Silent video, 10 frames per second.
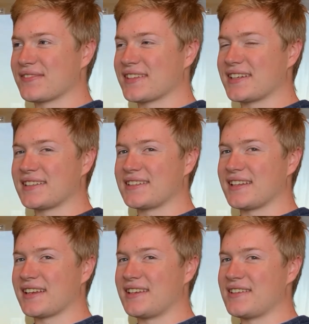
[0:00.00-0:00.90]
It's
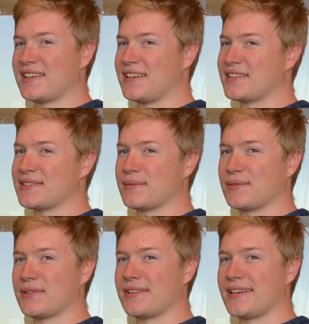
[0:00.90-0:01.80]
like, you can hear something
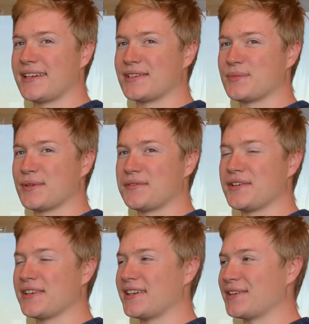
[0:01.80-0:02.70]
with your ears, but if you
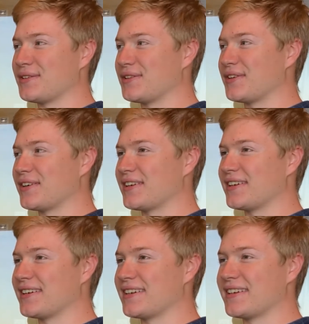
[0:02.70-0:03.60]
don't hear it with your heart,
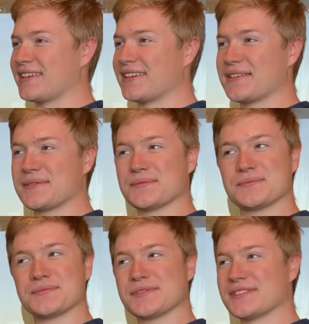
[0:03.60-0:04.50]

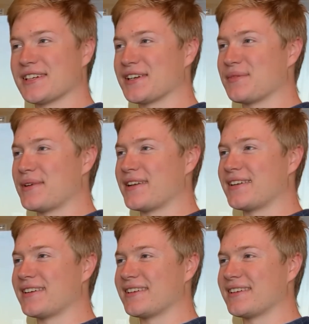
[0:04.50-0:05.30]
it's not going to matter.